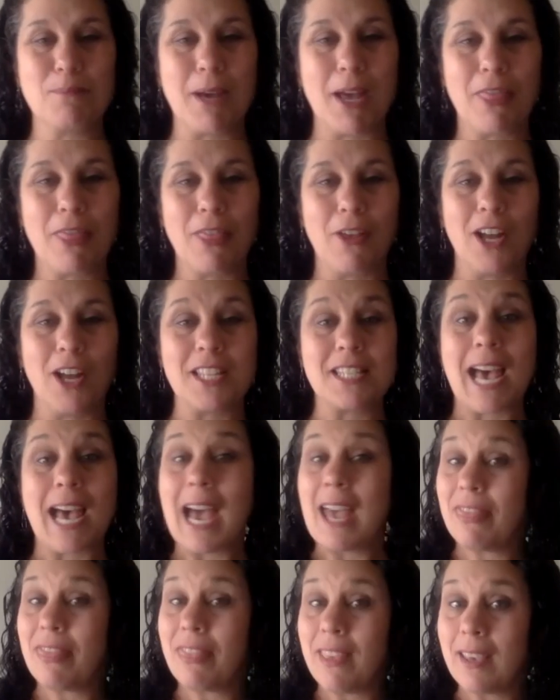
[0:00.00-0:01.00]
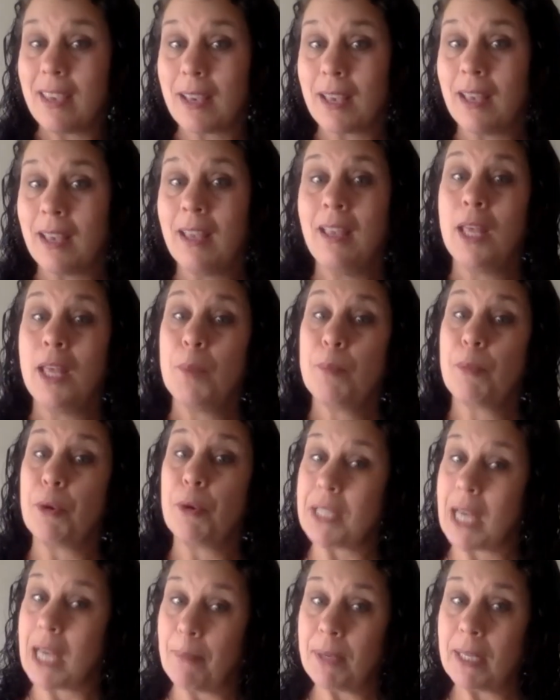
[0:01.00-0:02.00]
my thoughts. I think
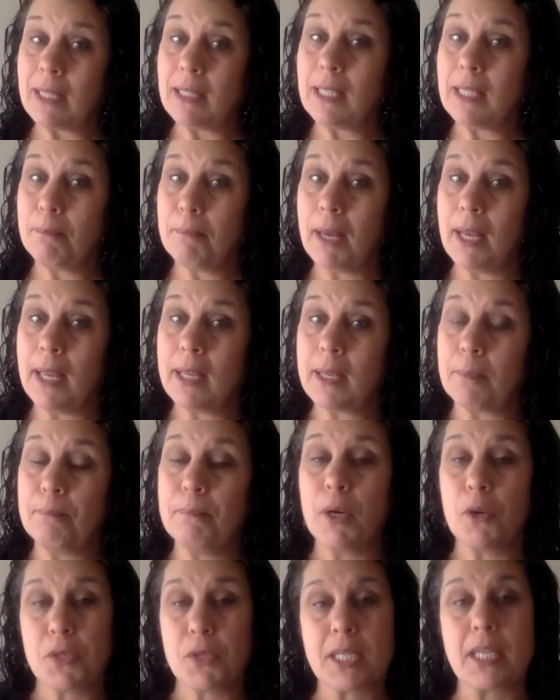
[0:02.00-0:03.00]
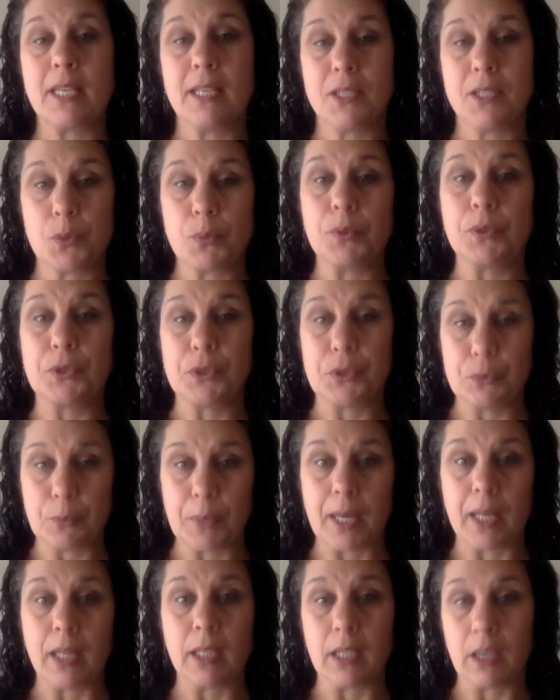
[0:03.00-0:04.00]
predominantly, Mike, most kids will do
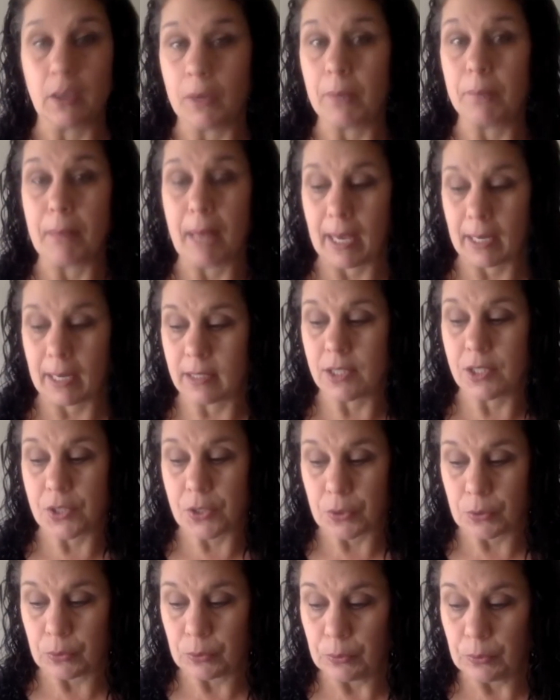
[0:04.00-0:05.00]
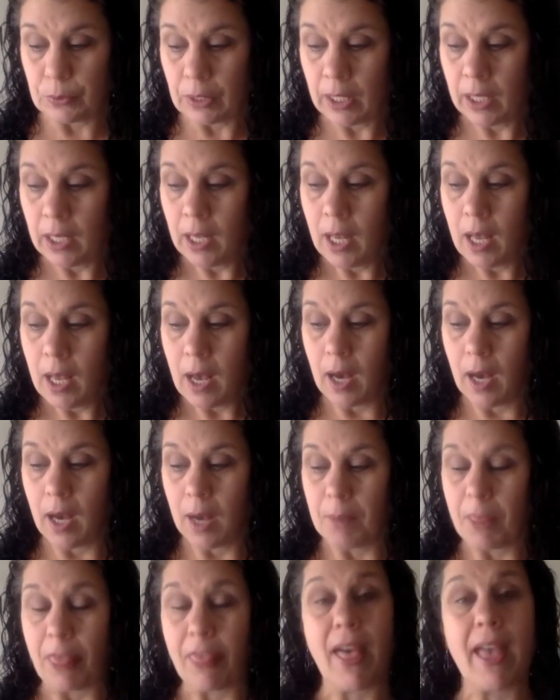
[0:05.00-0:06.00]
well going back into school.
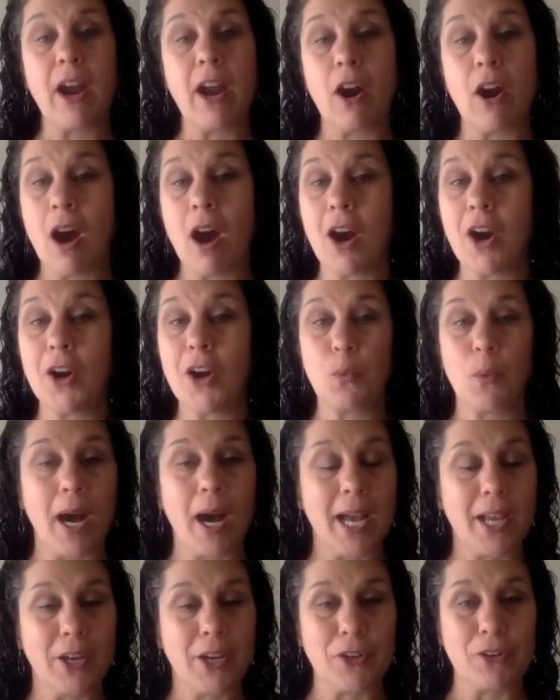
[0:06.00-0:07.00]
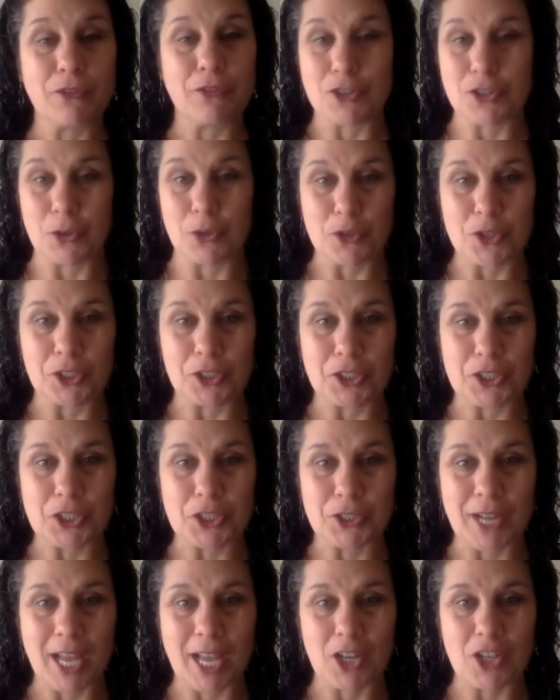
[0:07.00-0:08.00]
Um, they are hardwired for social
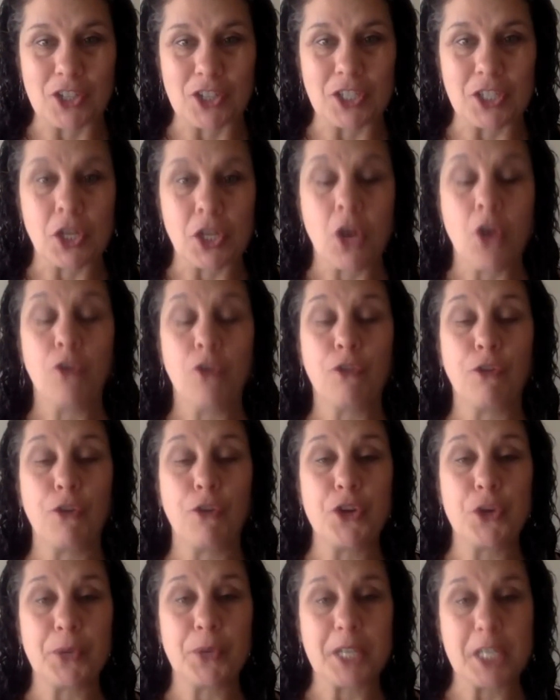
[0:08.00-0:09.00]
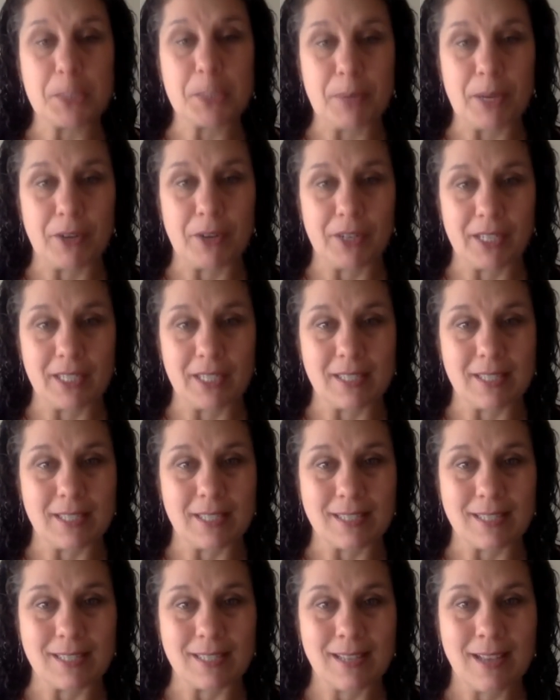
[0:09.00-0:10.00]
interactions, for new
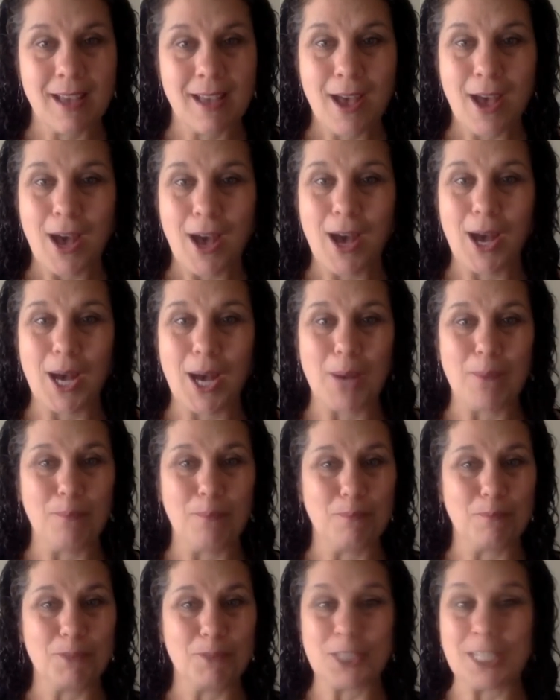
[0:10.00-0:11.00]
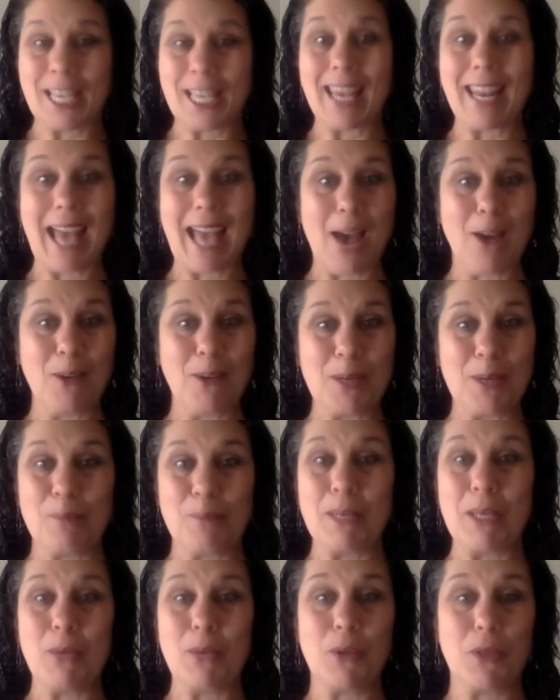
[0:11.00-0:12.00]
experiences, um, to get out and
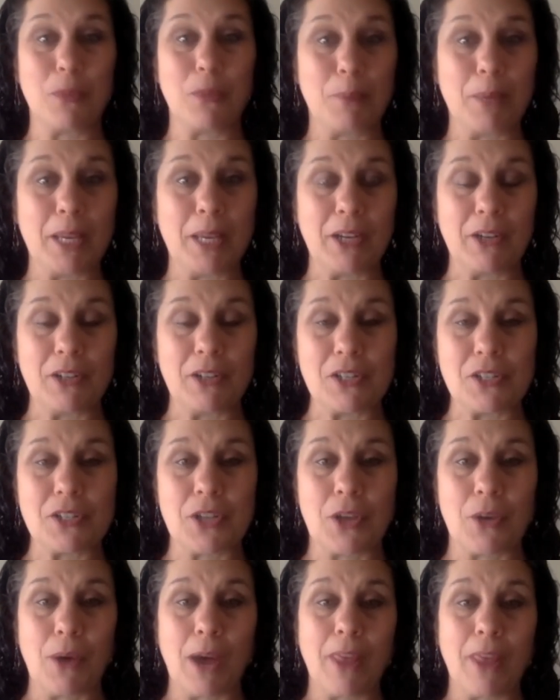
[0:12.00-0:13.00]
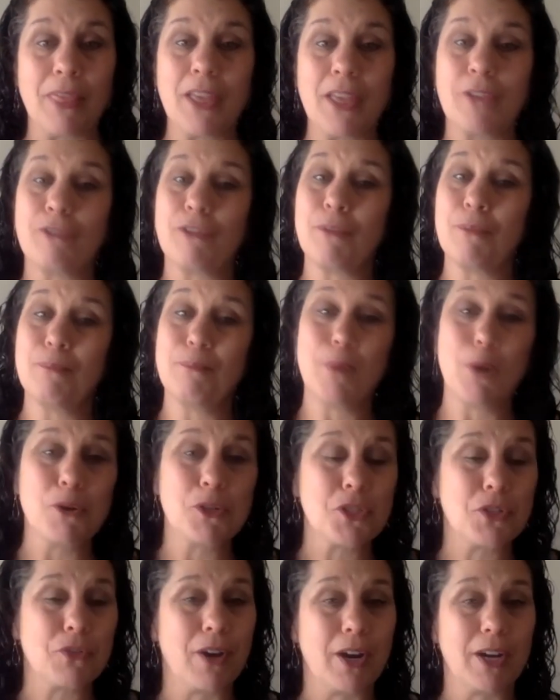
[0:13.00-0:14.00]
be with peers. So I think for
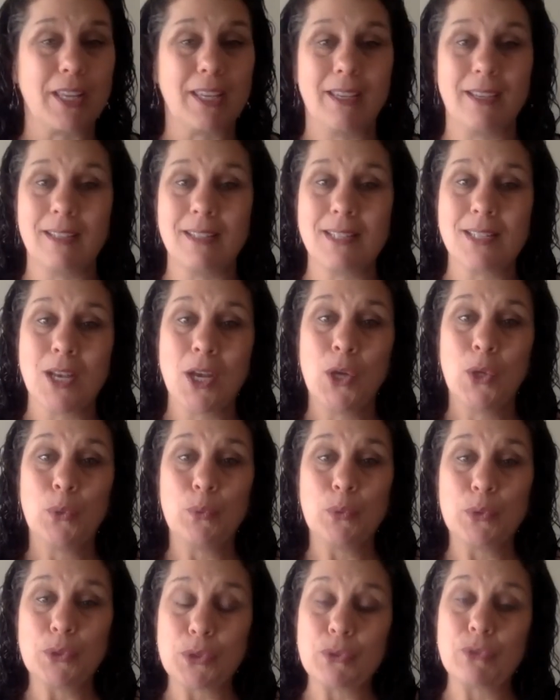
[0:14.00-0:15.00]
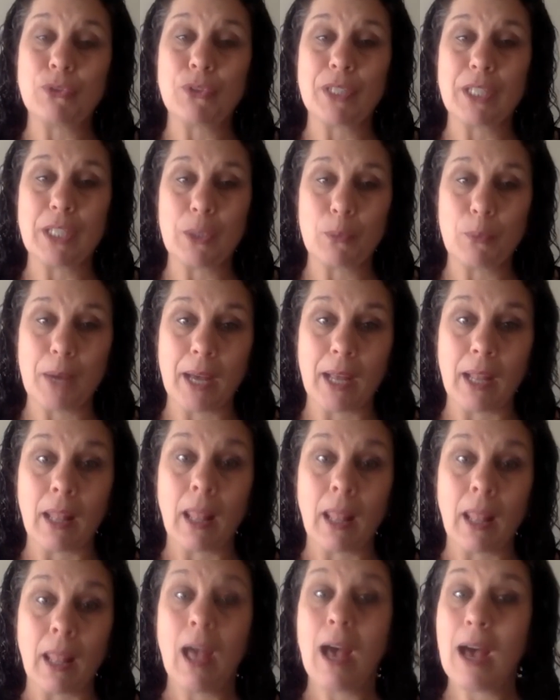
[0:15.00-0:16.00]
most of our kids will do really
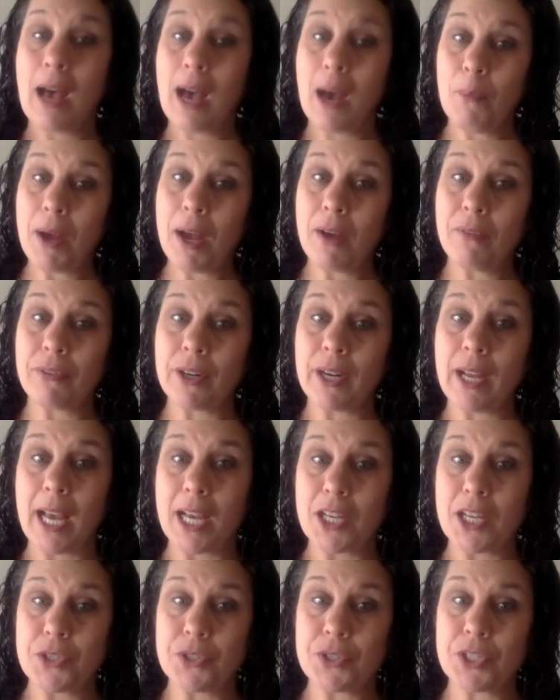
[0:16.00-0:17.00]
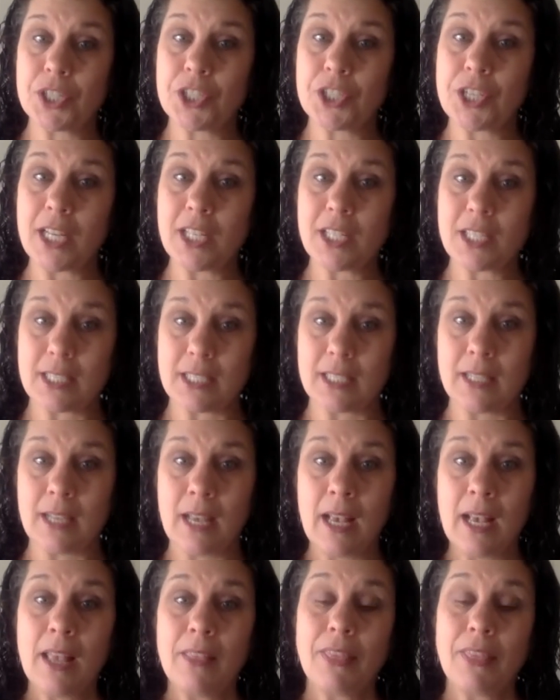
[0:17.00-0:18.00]
well. However, as you suggested,
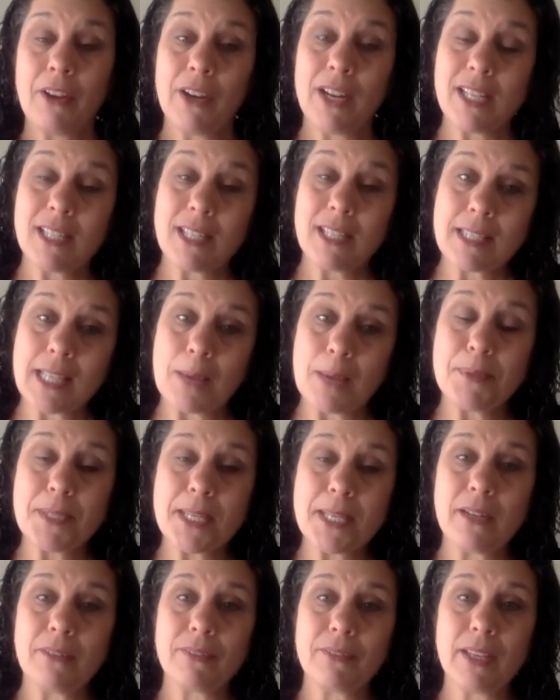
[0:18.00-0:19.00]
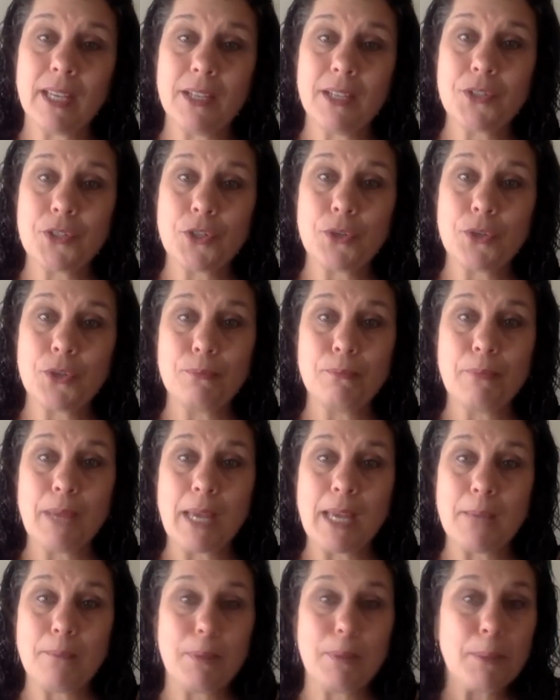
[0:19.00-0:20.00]
there is a subset of kids who
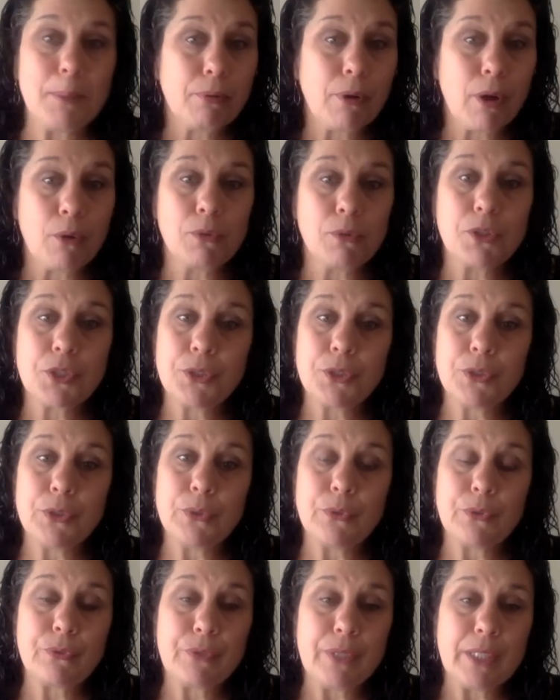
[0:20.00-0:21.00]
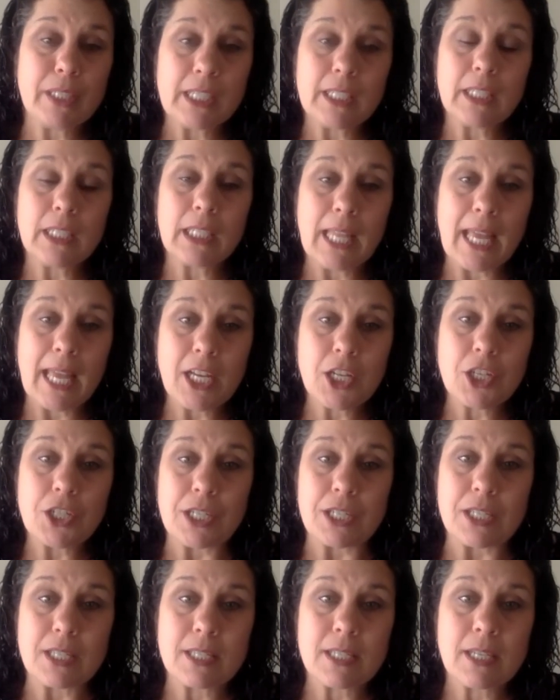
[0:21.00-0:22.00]
may be prone to feeling a little
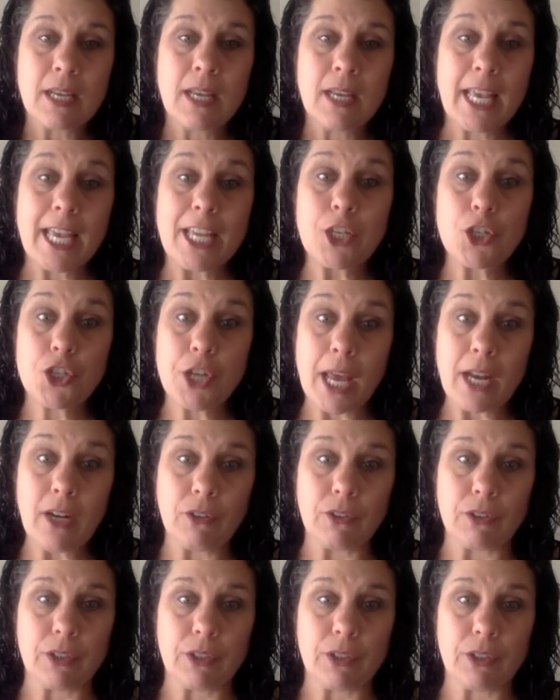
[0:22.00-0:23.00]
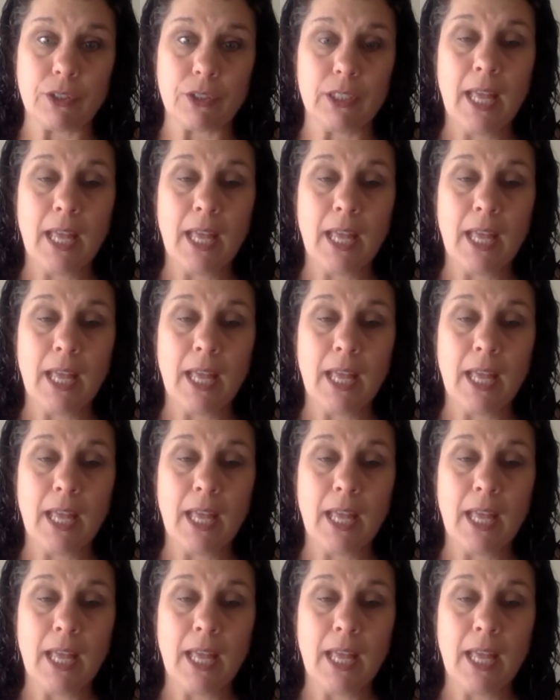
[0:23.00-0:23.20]
anxious in general